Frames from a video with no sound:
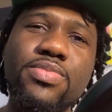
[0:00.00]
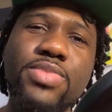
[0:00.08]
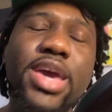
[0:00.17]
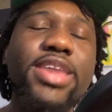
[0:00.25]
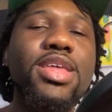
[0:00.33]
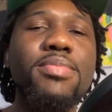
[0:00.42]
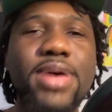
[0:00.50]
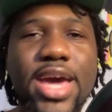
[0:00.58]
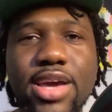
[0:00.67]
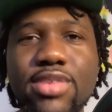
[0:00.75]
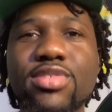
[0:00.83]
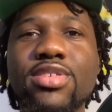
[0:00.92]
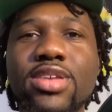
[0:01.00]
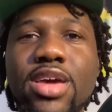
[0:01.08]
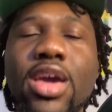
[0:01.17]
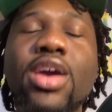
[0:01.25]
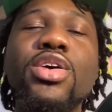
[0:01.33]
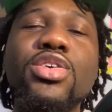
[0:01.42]
Then back us today.
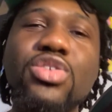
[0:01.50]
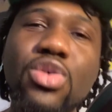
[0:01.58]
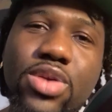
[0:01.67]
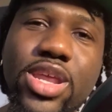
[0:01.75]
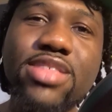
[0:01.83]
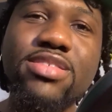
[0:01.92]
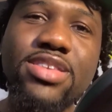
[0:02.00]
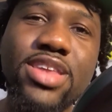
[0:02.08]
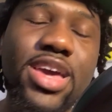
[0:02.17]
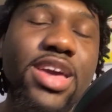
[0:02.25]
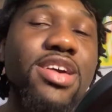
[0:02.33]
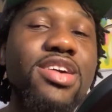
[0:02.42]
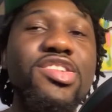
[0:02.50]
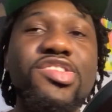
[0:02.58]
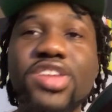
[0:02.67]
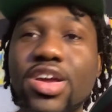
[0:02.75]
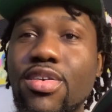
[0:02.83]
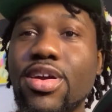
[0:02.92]
Donate today,
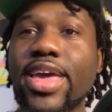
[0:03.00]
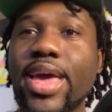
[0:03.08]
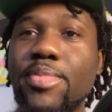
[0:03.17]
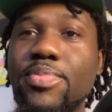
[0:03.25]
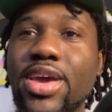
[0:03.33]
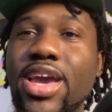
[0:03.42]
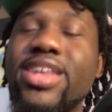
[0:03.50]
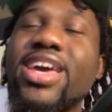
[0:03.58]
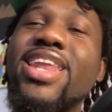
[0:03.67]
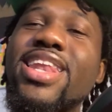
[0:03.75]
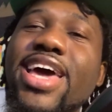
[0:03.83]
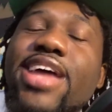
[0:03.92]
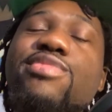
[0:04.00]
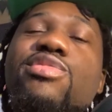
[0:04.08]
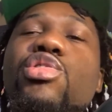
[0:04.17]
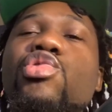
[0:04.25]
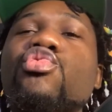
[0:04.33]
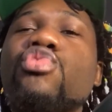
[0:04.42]
share our campaign, and let's
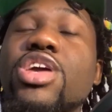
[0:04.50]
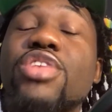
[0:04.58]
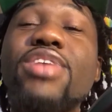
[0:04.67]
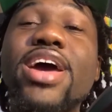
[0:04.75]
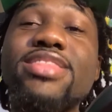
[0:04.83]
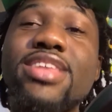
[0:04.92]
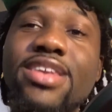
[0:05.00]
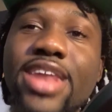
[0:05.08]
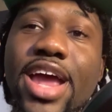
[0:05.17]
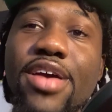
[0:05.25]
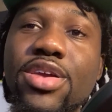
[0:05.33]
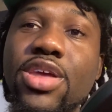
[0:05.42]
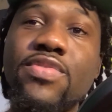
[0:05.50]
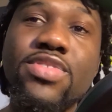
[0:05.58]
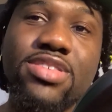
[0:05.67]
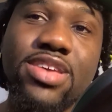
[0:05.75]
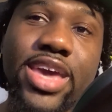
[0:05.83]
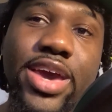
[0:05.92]
rewrite the narrative
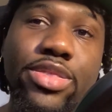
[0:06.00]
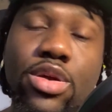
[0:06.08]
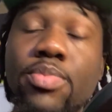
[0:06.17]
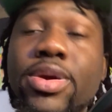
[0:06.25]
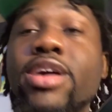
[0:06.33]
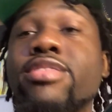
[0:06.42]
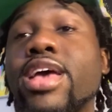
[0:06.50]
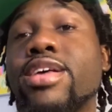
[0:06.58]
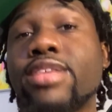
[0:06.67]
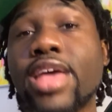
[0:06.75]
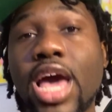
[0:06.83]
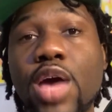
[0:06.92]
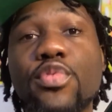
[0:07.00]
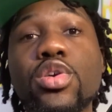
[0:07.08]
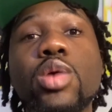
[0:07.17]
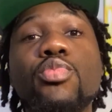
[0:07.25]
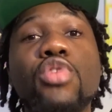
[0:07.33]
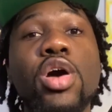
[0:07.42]
together. Because as the African
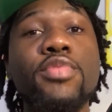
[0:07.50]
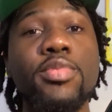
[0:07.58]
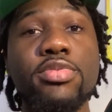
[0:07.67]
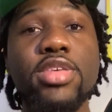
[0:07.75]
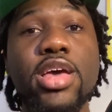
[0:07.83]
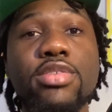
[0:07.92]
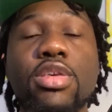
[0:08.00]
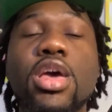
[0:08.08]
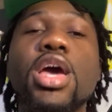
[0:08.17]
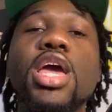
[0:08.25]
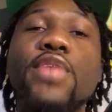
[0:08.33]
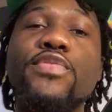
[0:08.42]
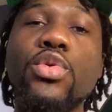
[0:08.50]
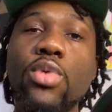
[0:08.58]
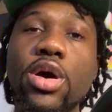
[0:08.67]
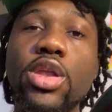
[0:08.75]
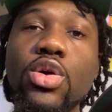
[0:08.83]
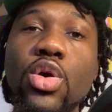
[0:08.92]
proverb says, if you
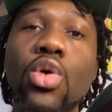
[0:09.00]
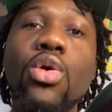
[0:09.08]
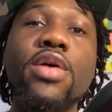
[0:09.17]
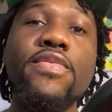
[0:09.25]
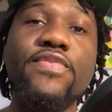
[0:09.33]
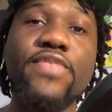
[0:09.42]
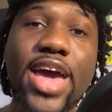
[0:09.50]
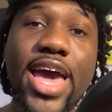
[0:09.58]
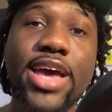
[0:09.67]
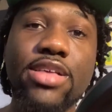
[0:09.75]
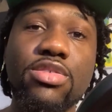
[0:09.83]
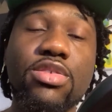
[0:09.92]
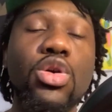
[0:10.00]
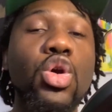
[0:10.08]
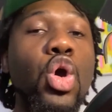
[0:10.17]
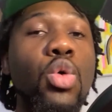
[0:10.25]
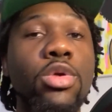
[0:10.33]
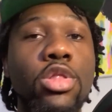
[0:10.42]
to go fast,
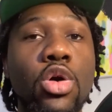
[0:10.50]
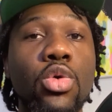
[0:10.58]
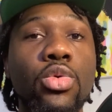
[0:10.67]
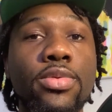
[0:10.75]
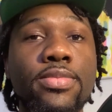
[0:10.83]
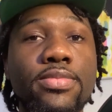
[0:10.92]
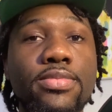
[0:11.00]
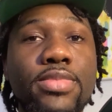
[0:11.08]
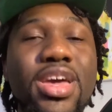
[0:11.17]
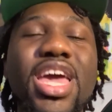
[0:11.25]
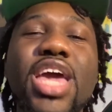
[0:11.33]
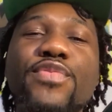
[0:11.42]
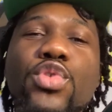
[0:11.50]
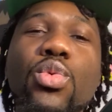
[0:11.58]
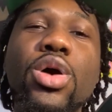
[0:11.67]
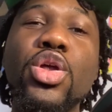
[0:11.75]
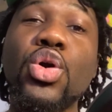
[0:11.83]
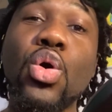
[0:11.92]
go alone. If you want
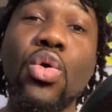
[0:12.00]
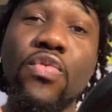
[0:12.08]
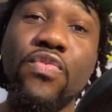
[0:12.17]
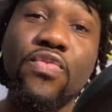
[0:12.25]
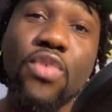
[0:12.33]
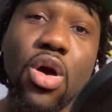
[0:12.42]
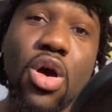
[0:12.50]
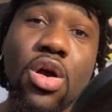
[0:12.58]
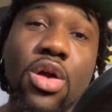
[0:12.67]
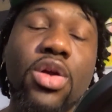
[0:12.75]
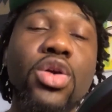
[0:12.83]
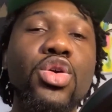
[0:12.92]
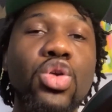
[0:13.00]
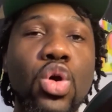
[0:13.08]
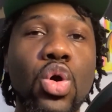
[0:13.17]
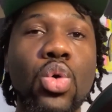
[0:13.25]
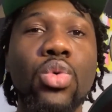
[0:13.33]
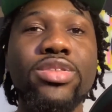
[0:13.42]
to go far,
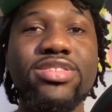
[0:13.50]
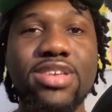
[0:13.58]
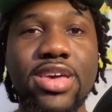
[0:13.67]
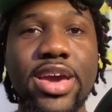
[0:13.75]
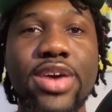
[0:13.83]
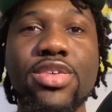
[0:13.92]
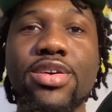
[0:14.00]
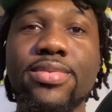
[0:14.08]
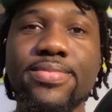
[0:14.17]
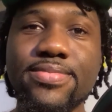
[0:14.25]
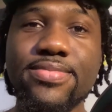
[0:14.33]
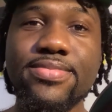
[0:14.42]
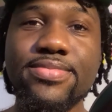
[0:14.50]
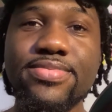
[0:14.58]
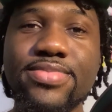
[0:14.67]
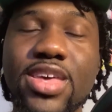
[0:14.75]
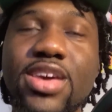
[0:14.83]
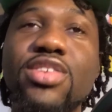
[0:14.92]
go together.
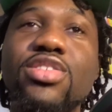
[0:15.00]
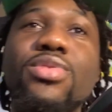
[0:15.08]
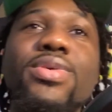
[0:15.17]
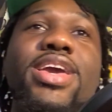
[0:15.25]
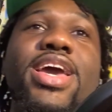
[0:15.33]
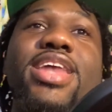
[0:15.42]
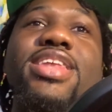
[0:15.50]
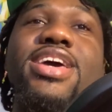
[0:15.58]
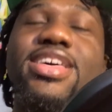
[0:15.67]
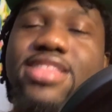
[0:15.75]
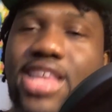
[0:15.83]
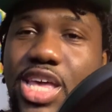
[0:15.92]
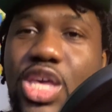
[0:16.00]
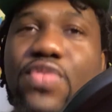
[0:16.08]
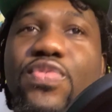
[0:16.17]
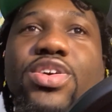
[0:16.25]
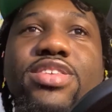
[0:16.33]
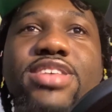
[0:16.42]
So again, thank you for
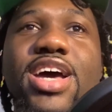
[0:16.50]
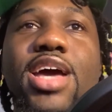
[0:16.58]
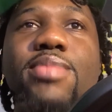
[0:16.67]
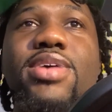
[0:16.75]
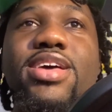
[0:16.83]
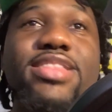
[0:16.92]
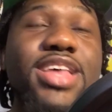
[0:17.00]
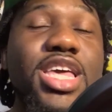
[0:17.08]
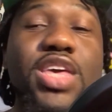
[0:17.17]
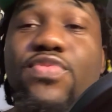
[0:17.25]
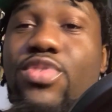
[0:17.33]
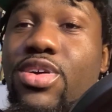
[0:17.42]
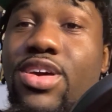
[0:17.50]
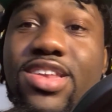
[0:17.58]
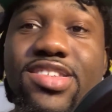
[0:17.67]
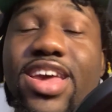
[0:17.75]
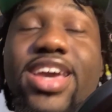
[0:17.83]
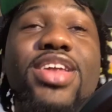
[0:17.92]
your time. Thank you for
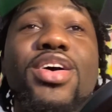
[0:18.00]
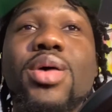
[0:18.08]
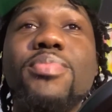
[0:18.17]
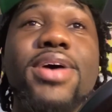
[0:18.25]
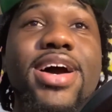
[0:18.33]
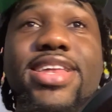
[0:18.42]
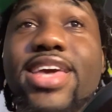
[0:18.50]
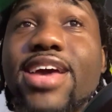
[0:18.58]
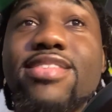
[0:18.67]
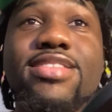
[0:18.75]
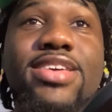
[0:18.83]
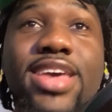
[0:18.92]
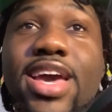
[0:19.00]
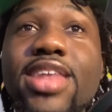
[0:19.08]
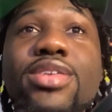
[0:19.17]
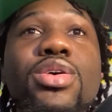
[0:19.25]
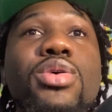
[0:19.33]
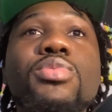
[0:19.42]
checking out our podcast. Again,
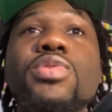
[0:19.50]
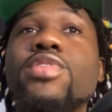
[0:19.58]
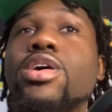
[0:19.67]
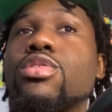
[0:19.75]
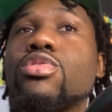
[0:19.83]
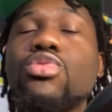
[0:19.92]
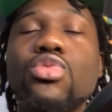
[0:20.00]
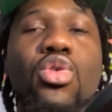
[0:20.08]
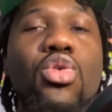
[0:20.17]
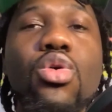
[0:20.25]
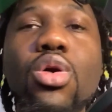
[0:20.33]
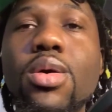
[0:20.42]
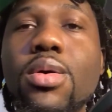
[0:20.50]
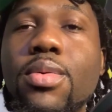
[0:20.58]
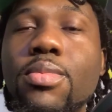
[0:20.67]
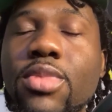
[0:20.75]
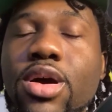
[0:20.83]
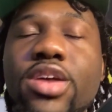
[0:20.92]
we've got so
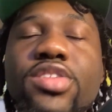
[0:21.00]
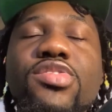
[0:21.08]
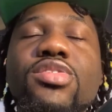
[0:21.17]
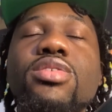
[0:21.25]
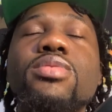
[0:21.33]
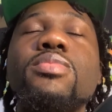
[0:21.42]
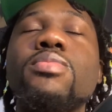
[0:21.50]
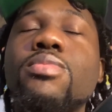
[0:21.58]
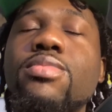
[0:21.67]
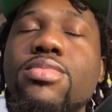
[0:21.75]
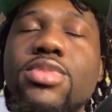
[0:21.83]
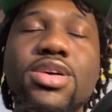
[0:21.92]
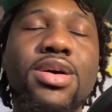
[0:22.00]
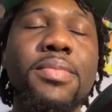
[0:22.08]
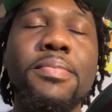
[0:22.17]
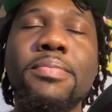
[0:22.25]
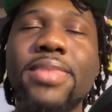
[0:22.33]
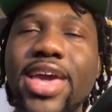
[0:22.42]
much
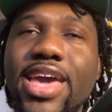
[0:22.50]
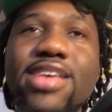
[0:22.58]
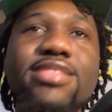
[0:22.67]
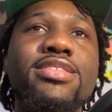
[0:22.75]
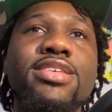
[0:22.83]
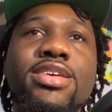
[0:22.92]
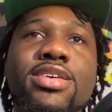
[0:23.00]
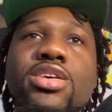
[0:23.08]
amazing